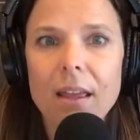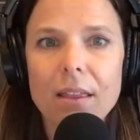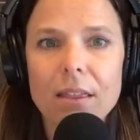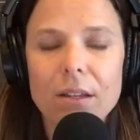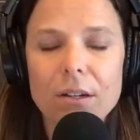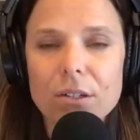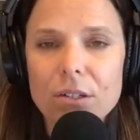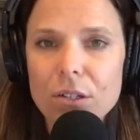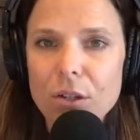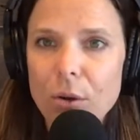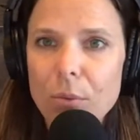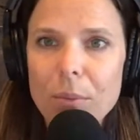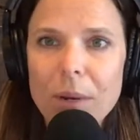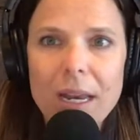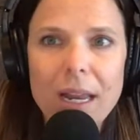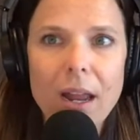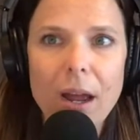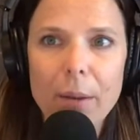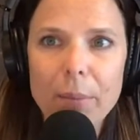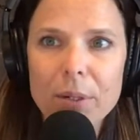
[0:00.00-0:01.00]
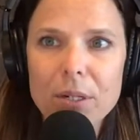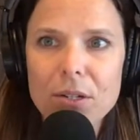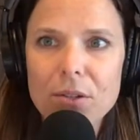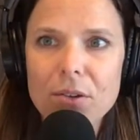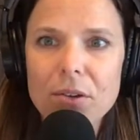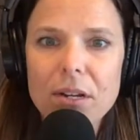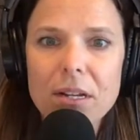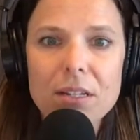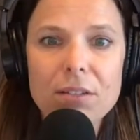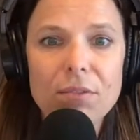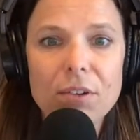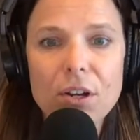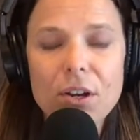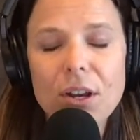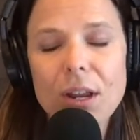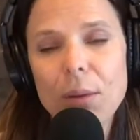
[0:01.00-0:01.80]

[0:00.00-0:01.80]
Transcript: there's so many opportunities for you to